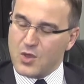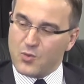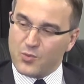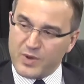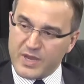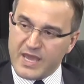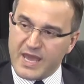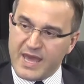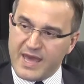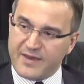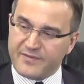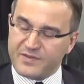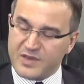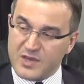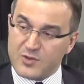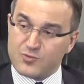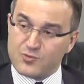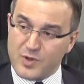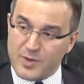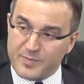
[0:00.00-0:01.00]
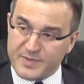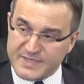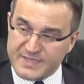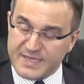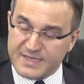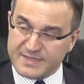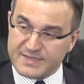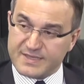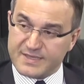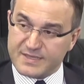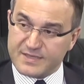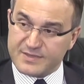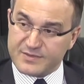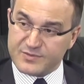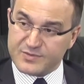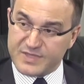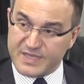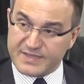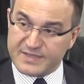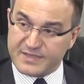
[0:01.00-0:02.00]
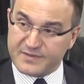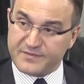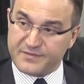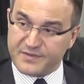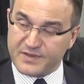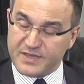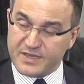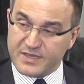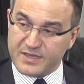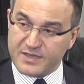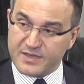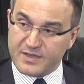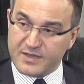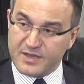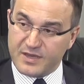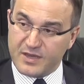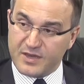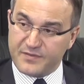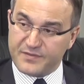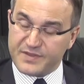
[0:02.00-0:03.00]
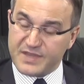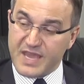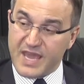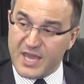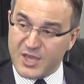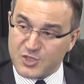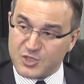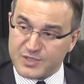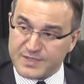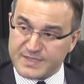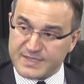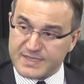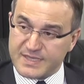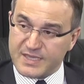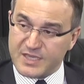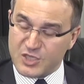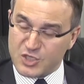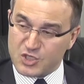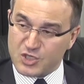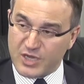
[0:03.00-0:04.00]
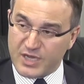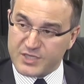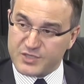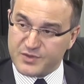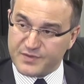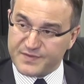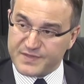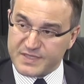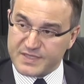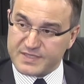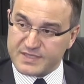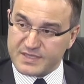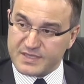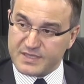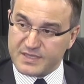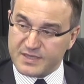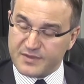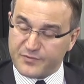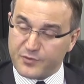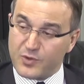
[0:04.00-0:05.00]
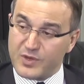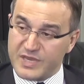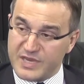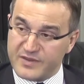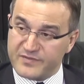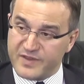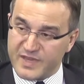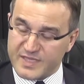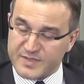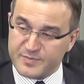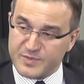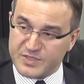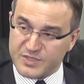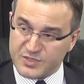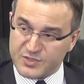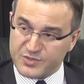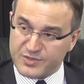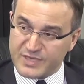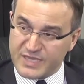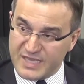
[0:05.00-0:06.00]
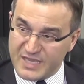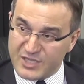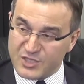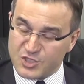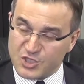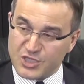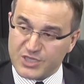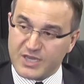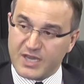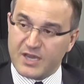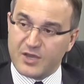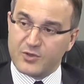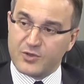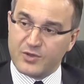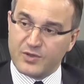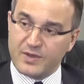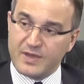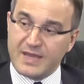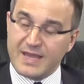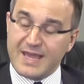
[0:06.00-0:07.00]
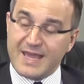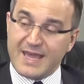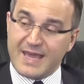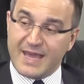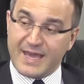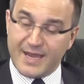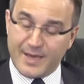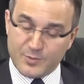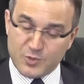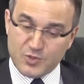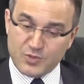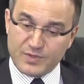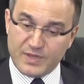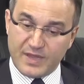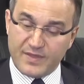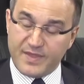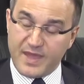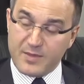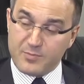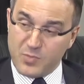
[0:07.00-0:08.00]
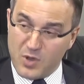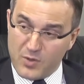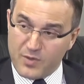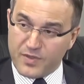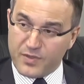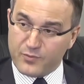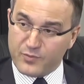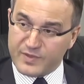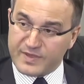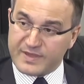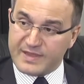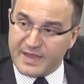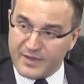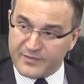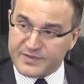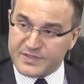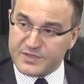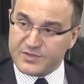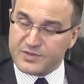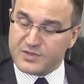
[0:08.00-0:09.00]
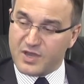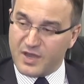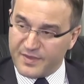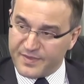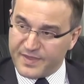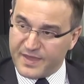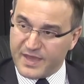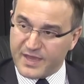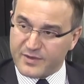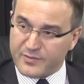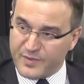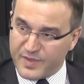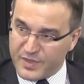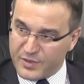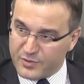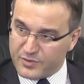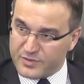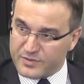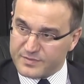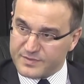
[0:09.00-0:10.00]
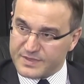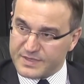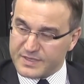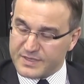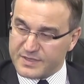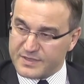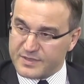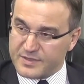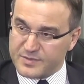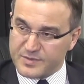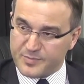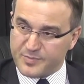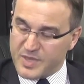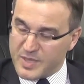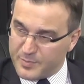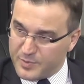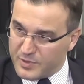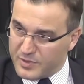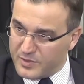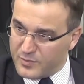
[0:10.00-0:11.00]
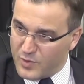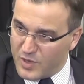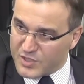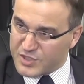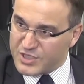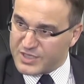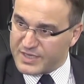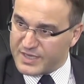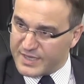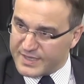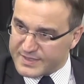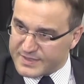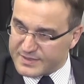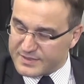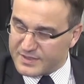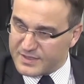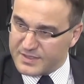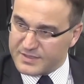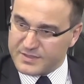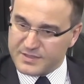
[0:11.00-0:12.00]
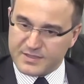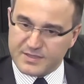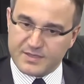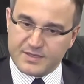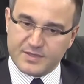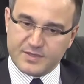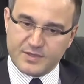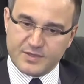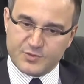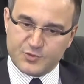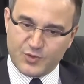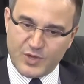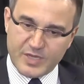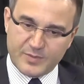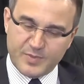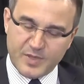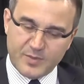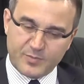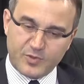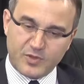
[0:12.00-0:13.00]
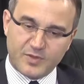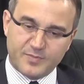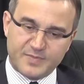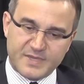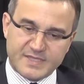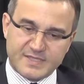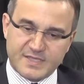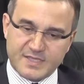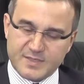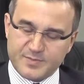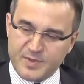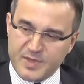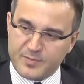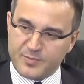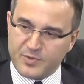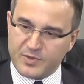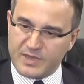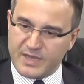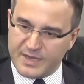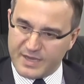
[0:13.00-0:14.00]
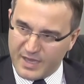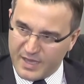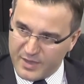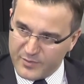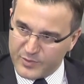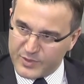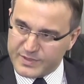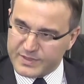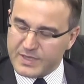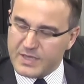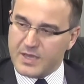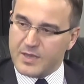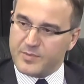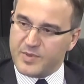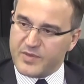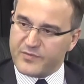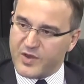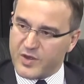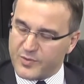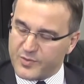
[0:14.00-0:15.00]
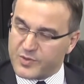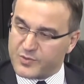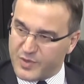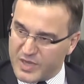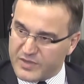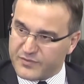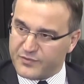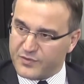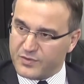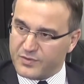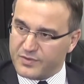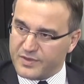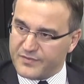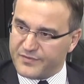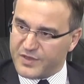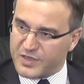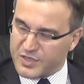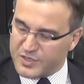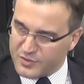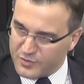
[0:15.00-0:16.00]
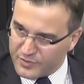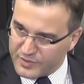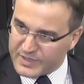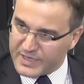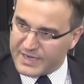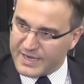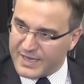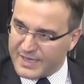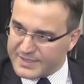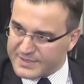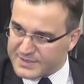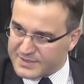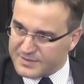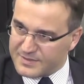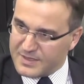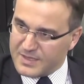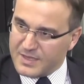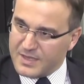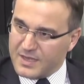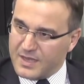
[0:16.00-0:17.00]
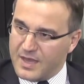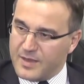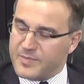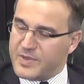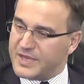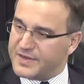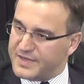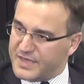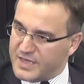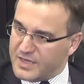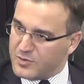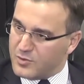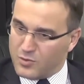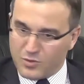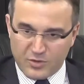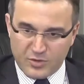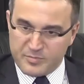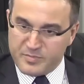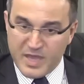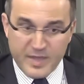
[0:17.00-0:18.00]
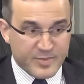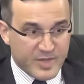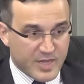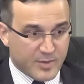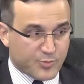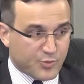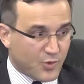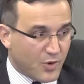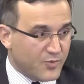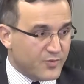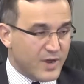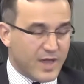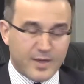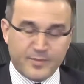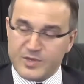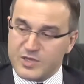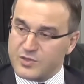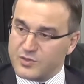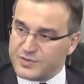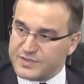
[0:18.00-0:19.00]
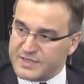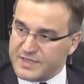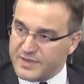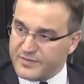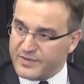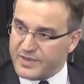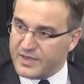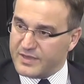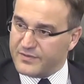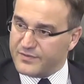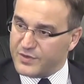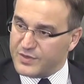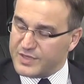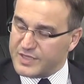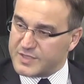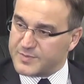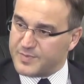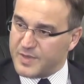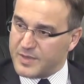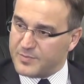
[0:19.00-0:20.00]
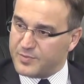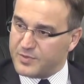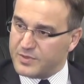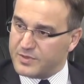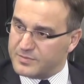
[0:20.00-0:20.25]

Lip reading: We have a representative of the agency in charge of this foreign investment to Turkey in Chicago, and I'm sure that they both would love to contact with the people watching us, and the trade people, business people, and I would be very grateful if you can organize a meeting or maybe a program in your TV for these people.